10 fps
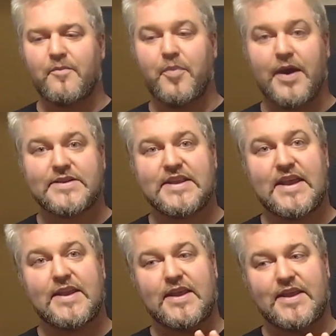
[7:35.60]
but
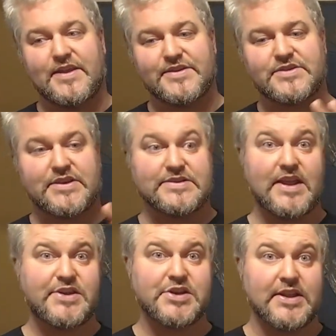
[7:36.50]
it is
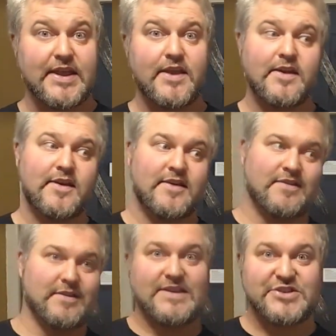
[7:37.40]
essentially,
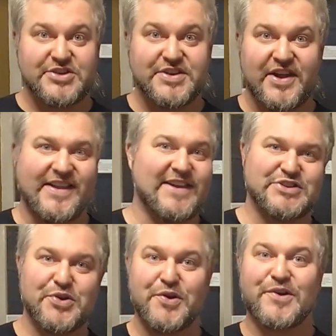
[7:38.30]
let's just call it
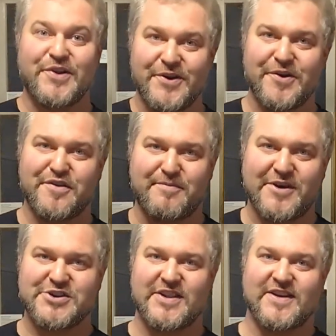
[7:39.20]
Historical Earth
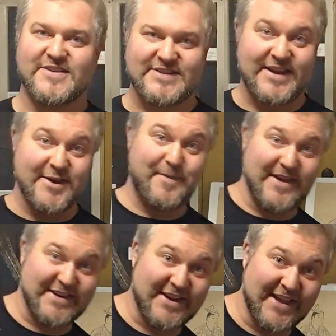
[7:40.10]
Martial Arts. I hereby
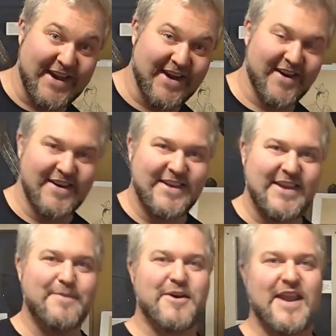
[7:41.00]
declare
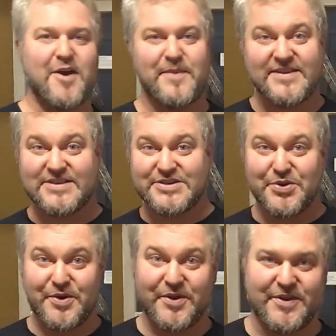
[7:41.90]
HEMA now means
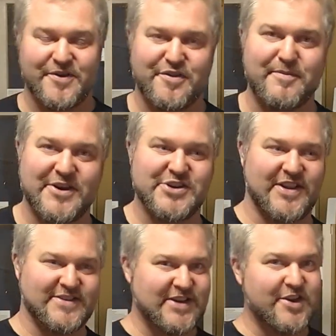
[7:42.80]
Historical Earth Martial
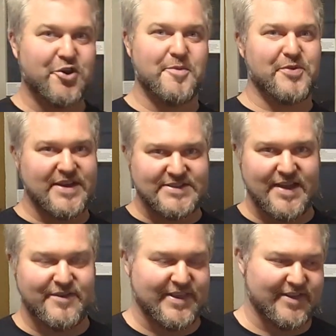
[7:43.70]
Arts, and incorporates
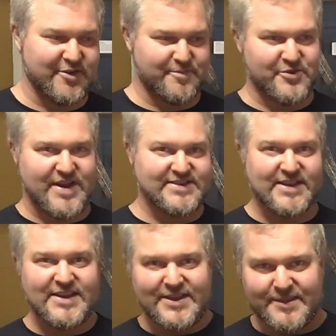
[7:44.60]
everything. Incorporates
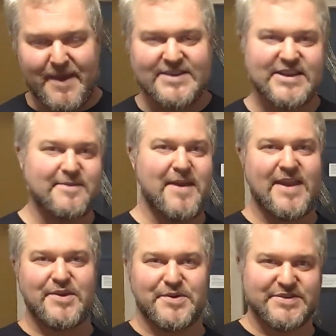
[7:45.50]
the Mexican
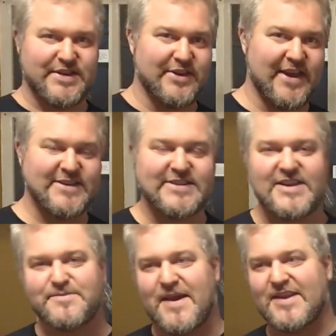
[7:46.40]
manuals, the United
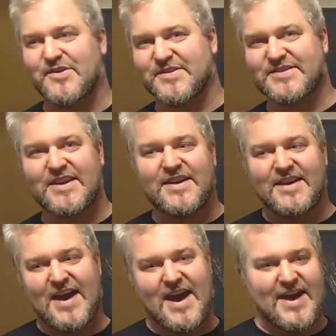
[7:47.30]
States manuals,
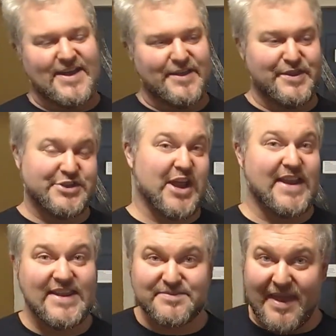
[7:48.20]
the
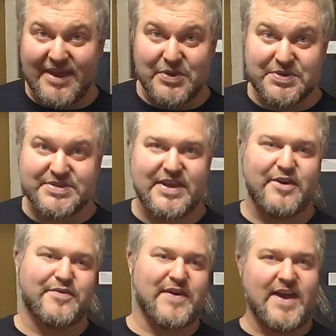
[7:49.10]
Chinese manuals that we
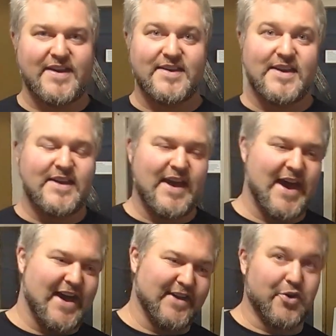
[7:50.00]
find,
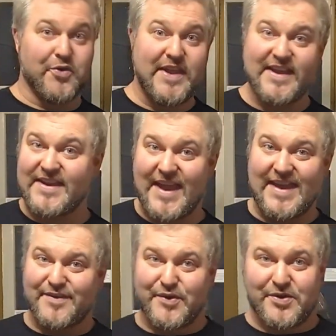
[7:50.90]
Korean,
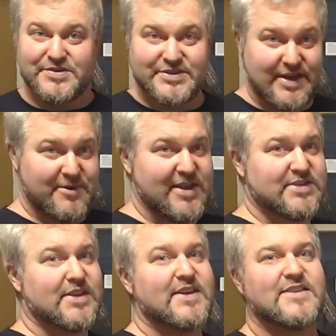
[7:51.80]
and of course
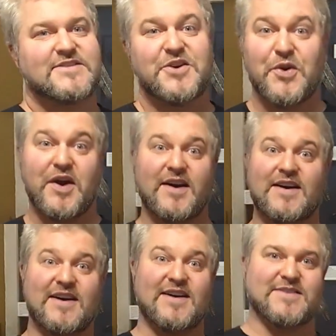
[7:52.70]
Japanese. So,
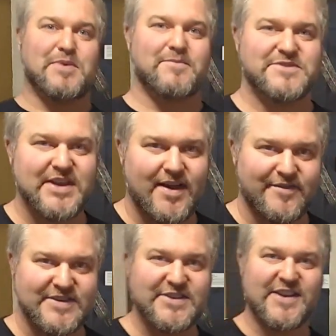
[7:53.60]
haha, problem solved.
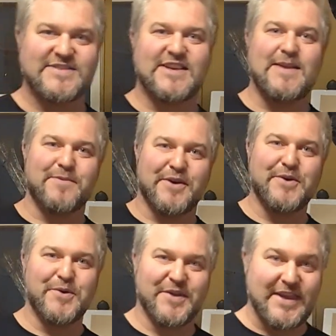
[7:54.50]
You still get to keep the
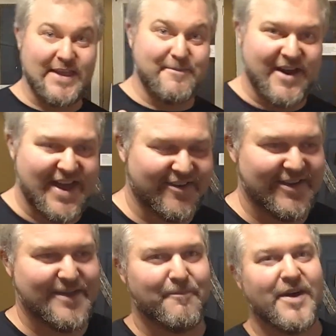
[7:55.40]
cool HEMA
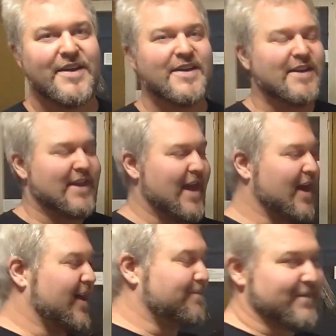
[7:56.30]
acronym.
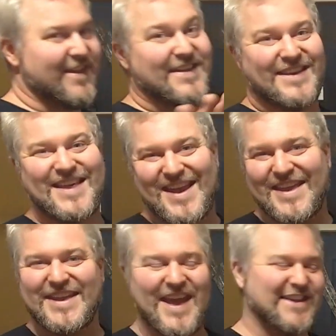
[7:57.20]
In any
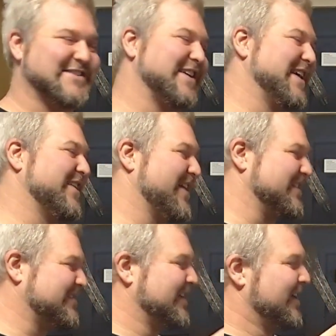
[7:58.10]
case, I
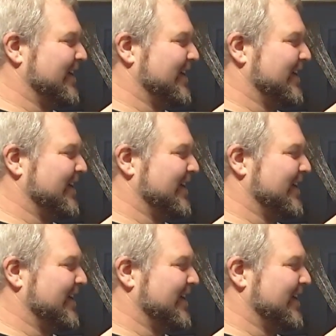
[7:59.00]
digress.